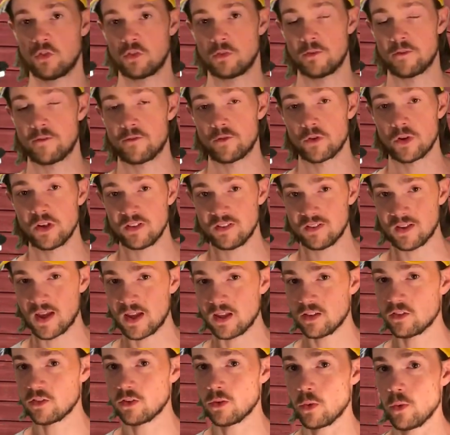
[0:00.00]
for 3
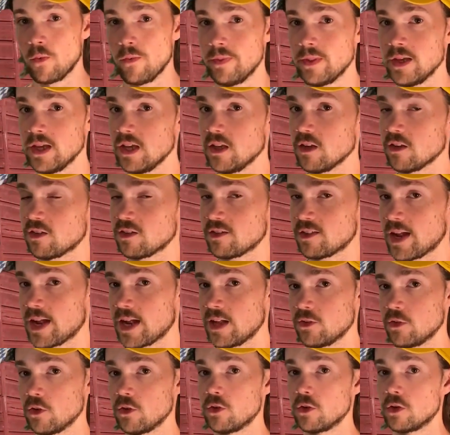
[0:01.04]
sets on the
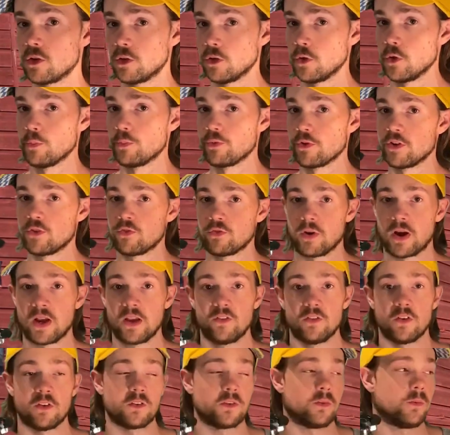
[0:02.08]
standard glute bridge
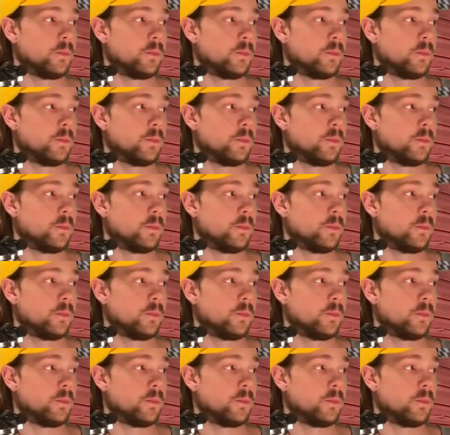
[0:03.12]
raises.